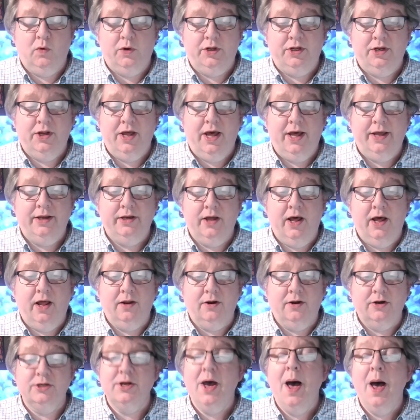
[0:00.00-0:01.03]

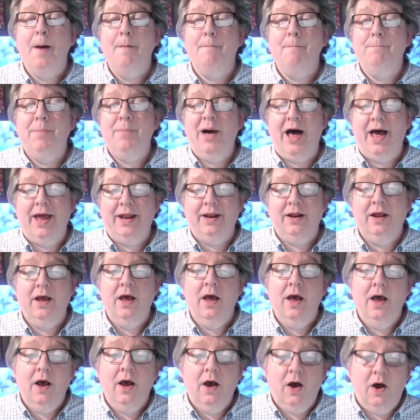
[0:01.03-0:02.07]
$49, but
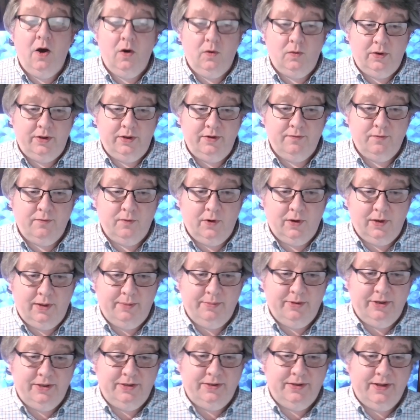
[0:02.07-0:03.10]
only for a
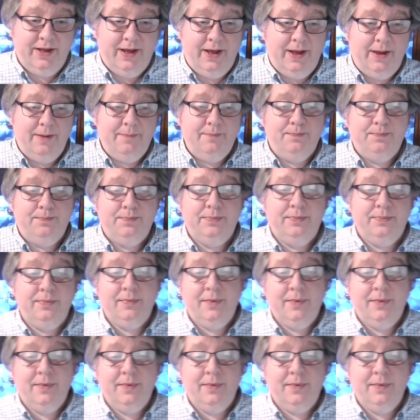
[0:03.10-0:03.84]
limited time.